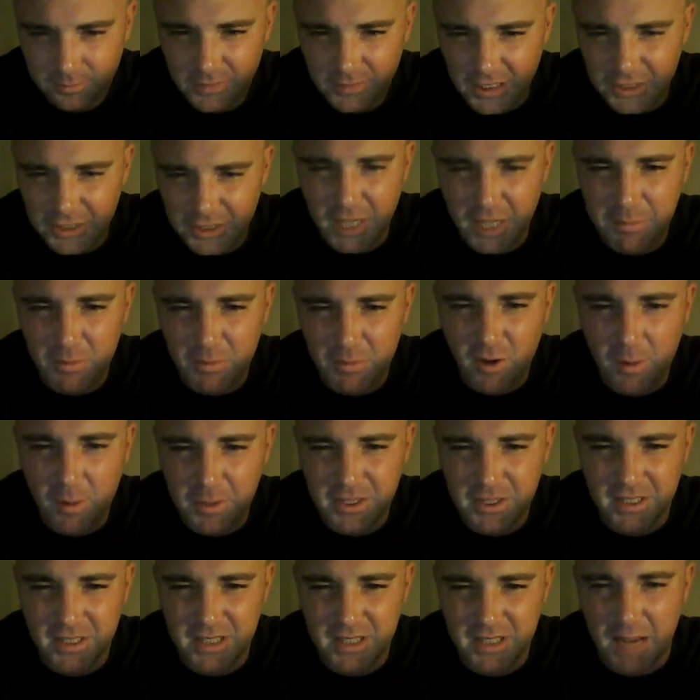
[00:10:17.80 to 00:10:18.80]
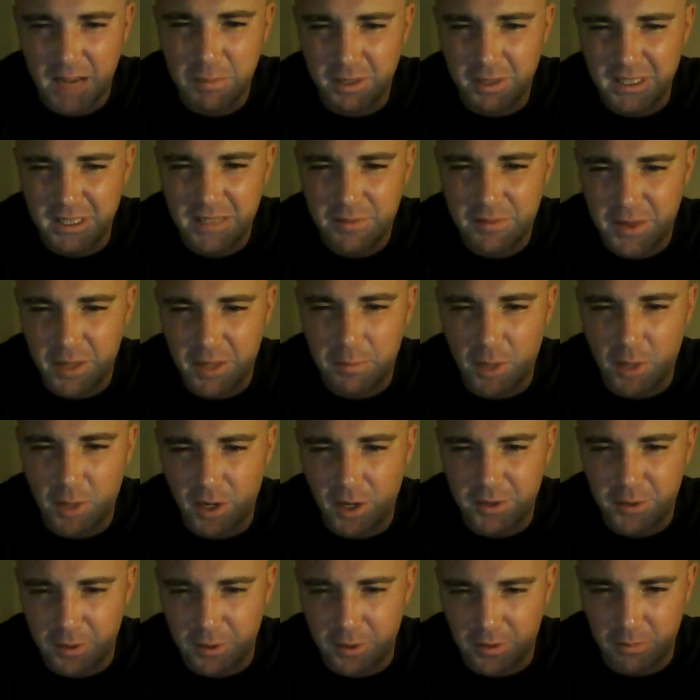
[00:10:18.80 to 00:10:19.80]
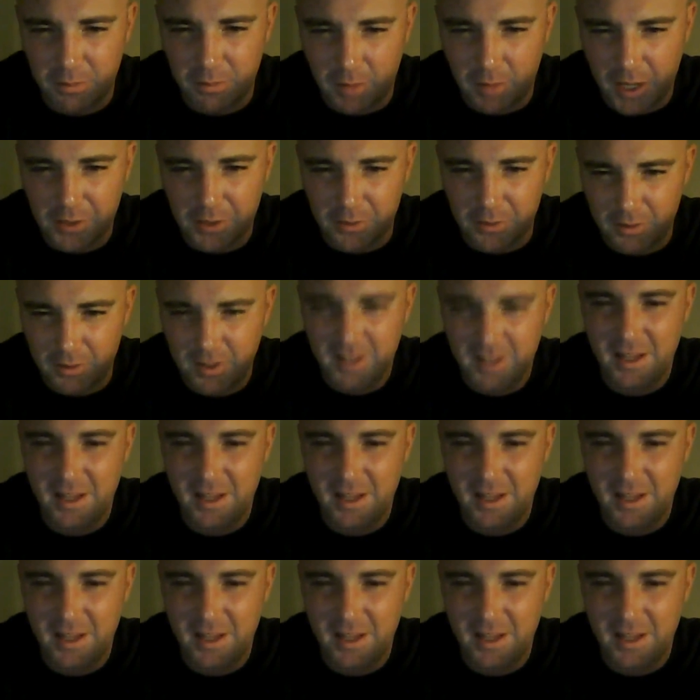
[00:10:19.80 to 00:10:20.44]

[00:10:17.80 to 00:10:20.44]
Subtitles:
Chapin Roberts says, I believe in the Bon Earth model.